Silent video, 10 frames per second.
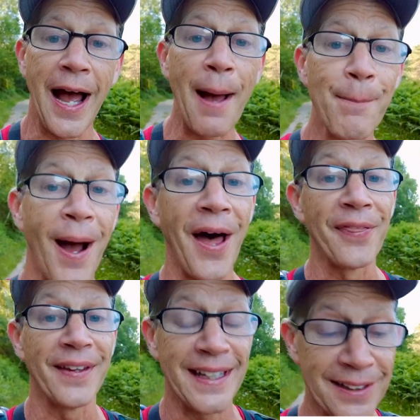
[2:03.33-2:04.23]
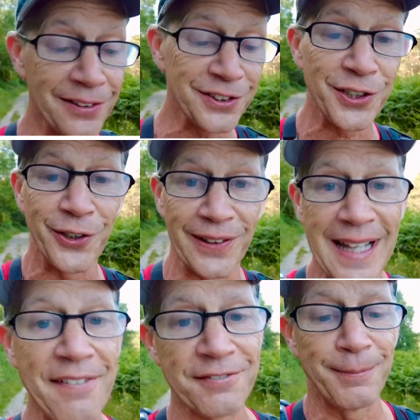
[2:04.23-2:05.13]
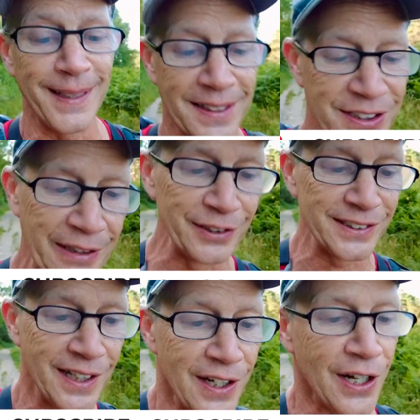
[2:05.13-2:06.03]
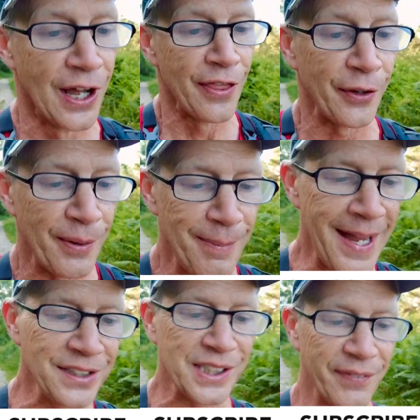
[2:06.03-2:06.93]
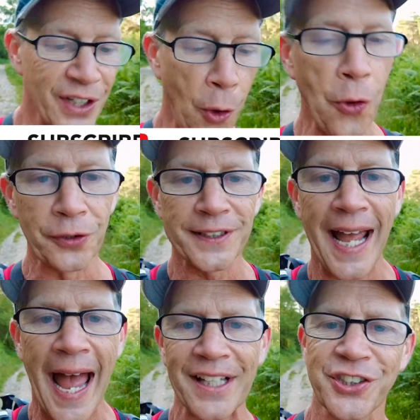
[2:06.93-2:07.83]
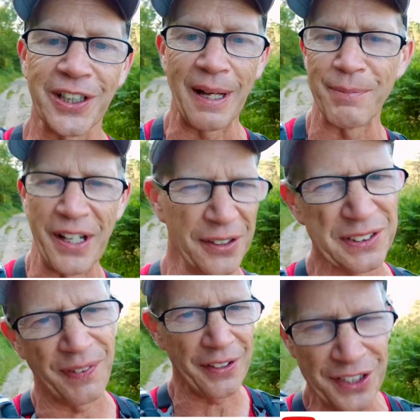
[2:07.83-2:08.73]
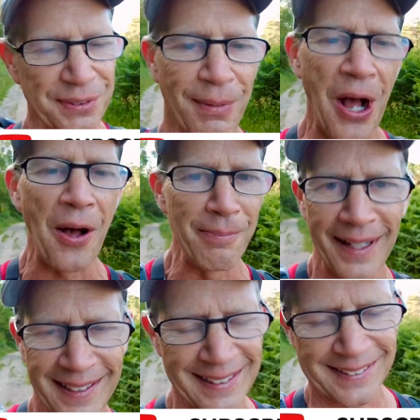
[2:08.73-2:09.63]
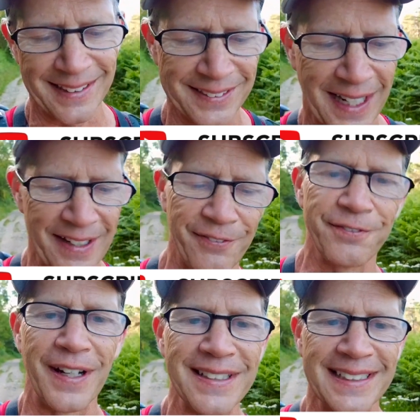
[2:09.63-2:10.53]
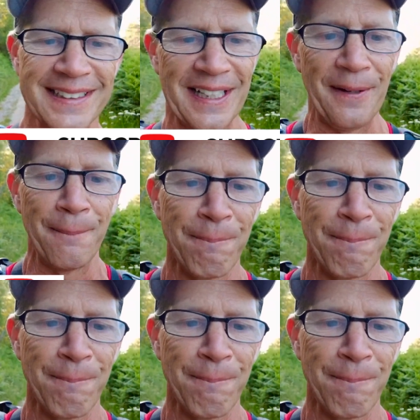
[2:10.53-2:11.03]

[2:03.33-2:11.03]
up on the hill to your left because there is the remains of an old castle up there. It's very small, but it's kind of fun to see.